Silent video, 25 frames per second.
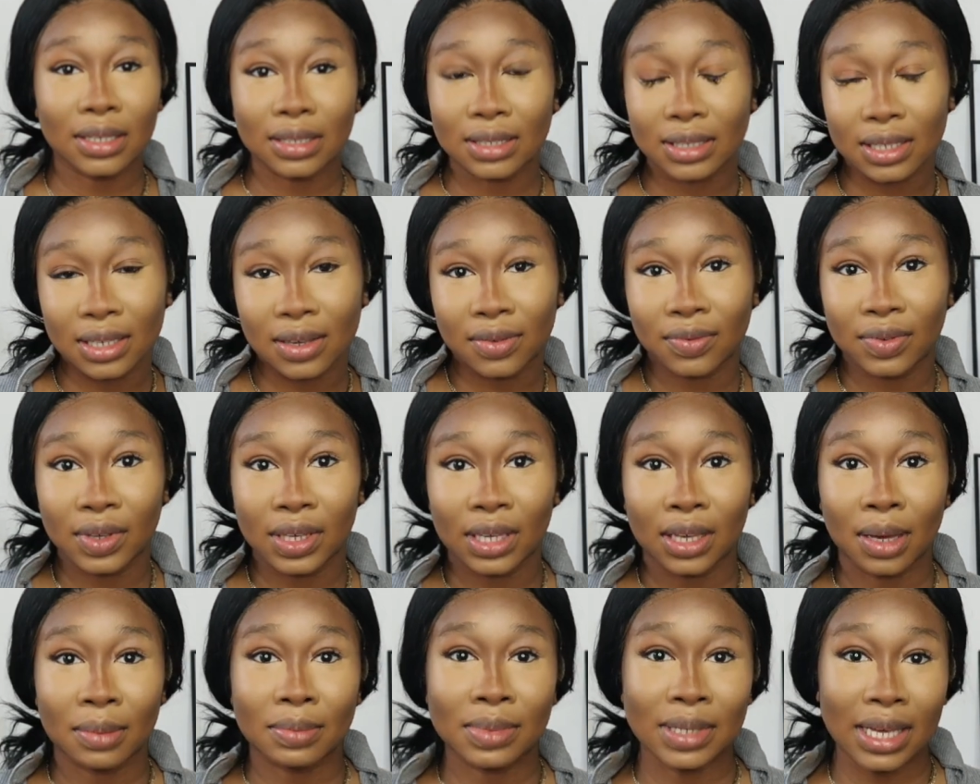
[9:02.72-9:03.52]
your
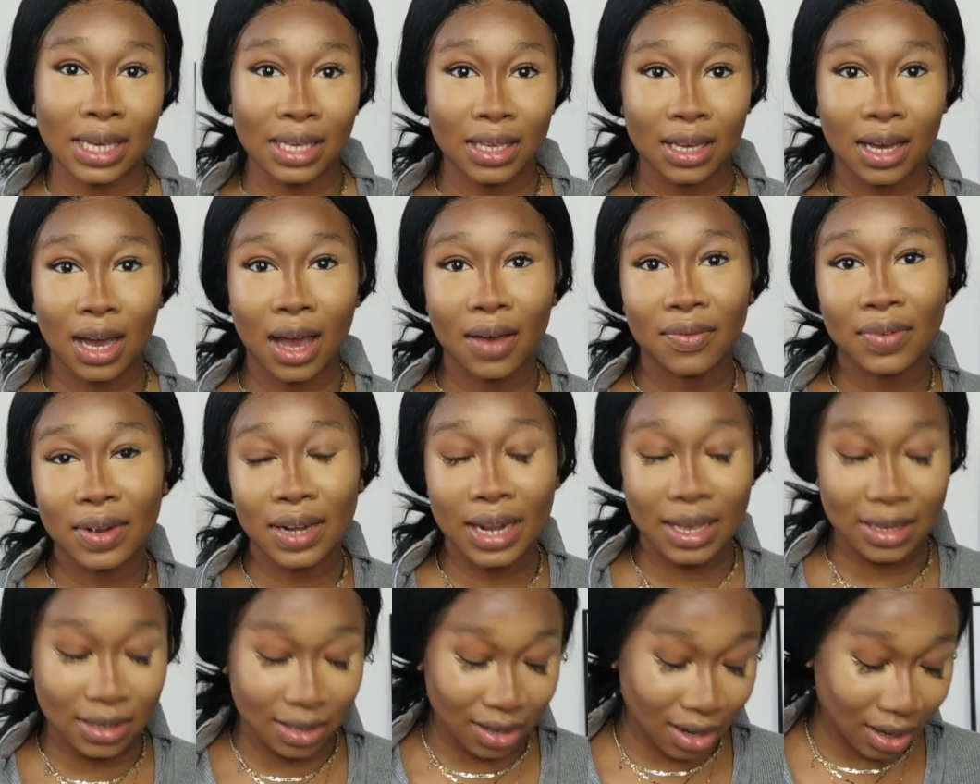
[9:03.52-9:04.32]
CV, update your cover
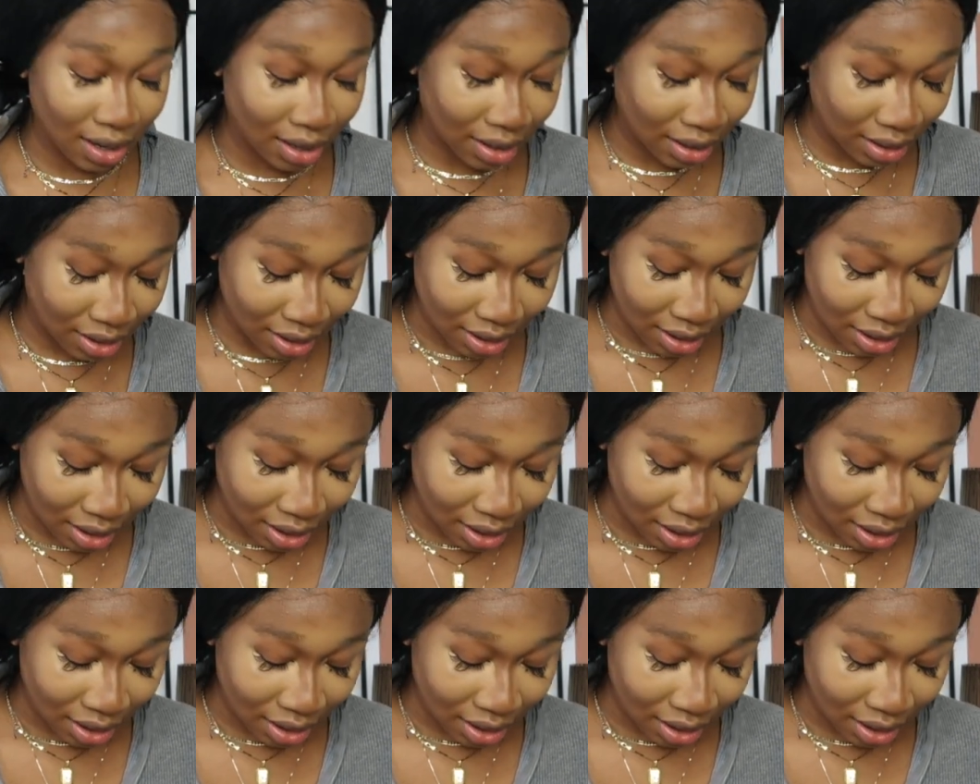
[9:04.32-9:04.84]
letter.